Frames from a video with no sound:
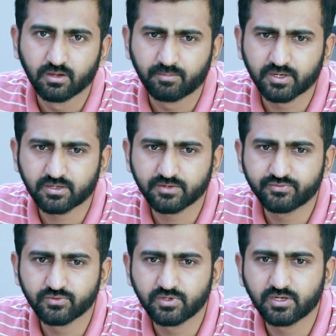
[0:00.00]
But
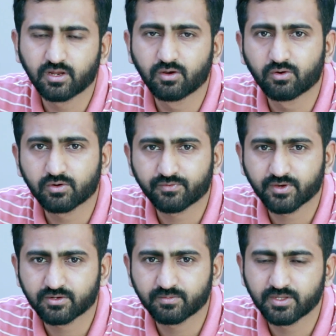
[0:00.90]
if you need a lot of
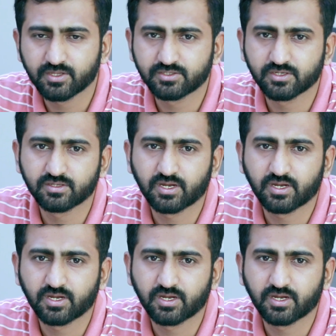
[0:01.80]
customization,